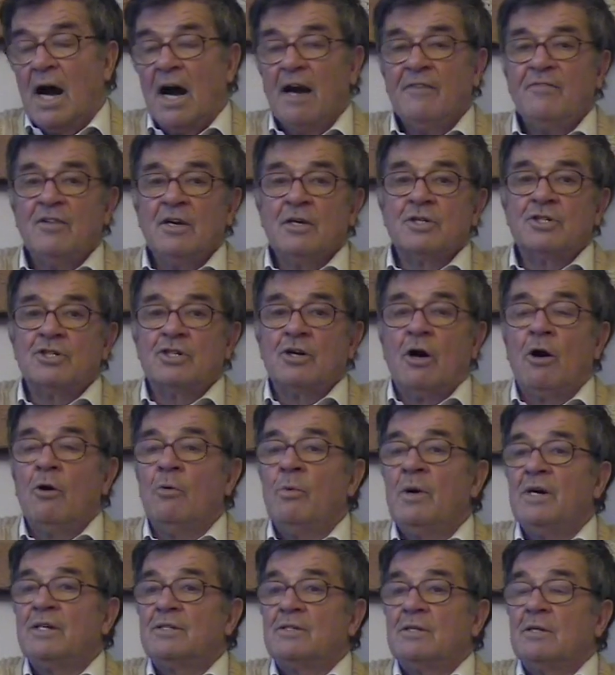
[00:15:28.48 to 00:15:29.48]
I think
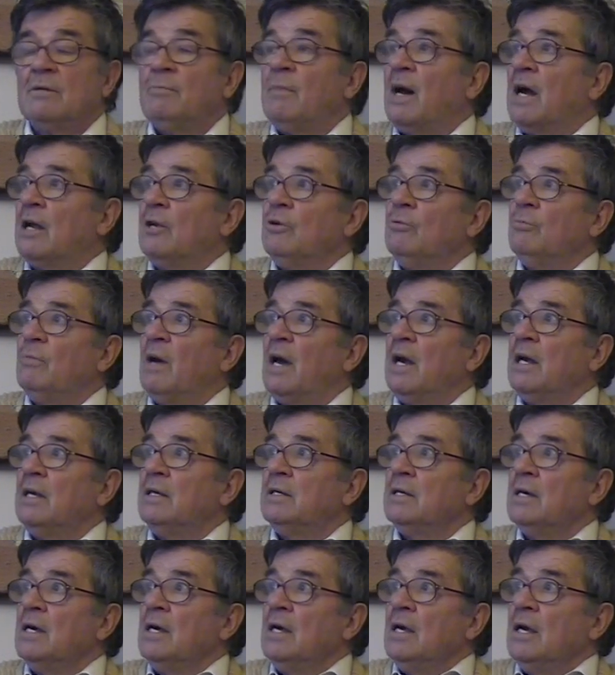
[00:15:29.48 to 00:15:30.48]
Solvay's the man who made,
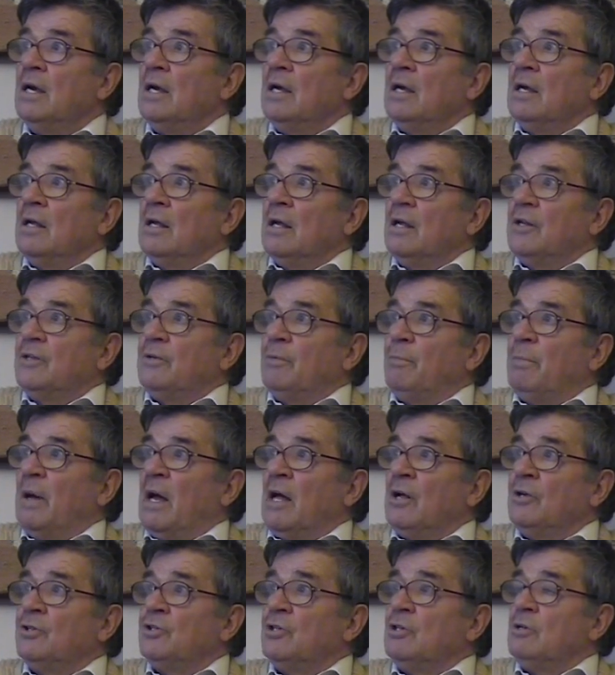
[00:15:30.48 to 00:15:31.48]
the
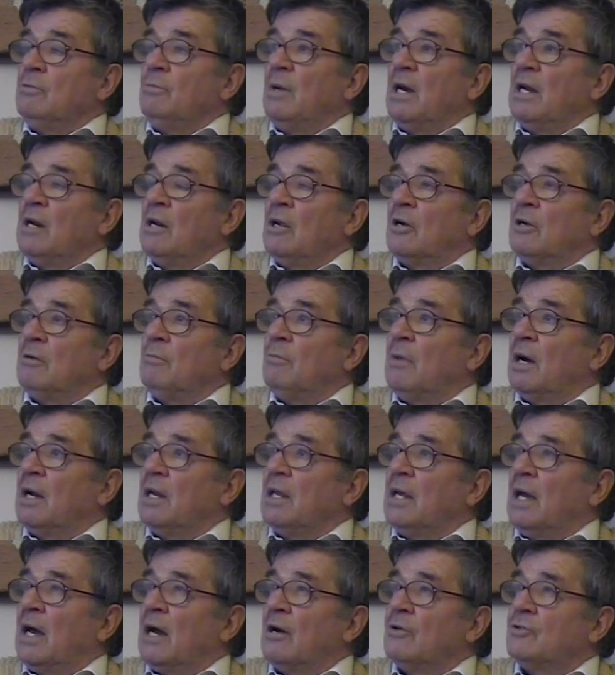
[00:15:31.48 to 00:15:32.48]
Belgian who made a lot of
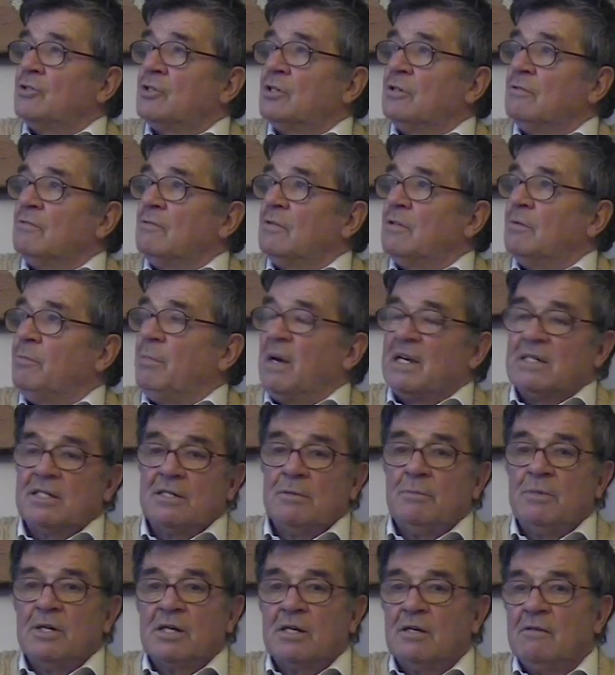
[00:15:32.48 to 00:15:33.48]
money out of the
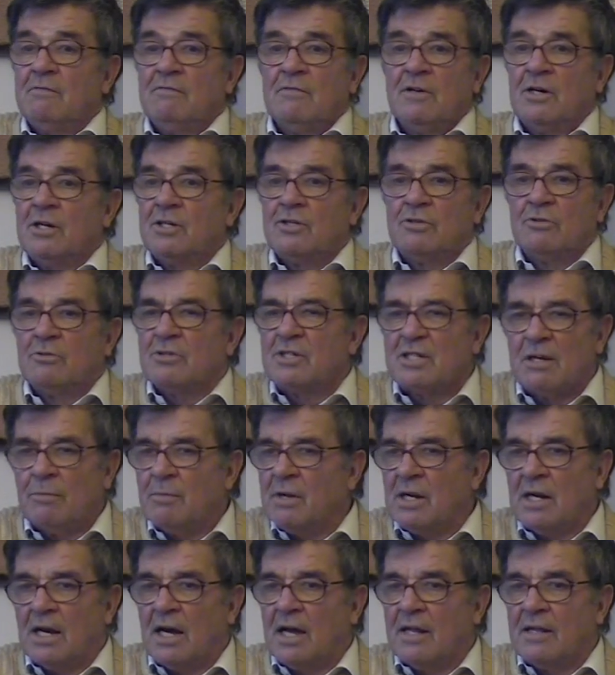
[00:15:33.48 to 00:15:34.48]
Bessemer converter or
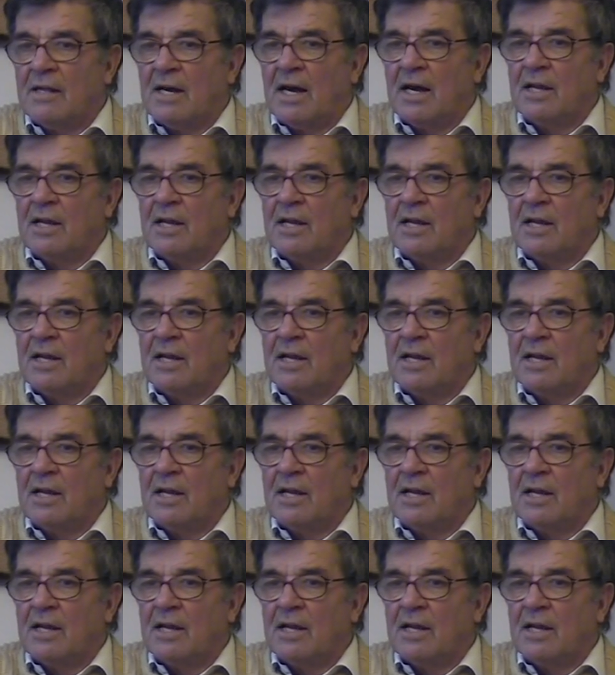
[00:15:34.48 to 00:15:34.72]
something like that.